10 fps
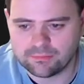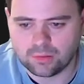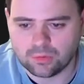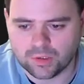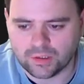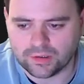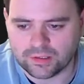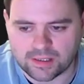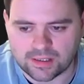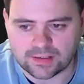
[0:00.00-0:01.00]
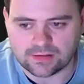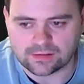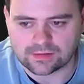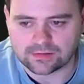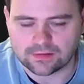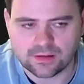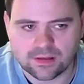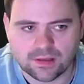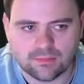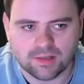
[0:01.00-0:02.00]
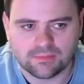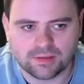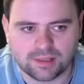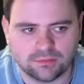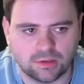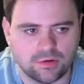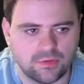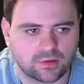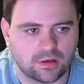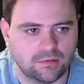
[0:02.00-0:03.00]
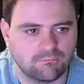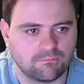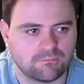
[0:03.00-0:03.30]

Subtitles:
point is it must be downloading the kind of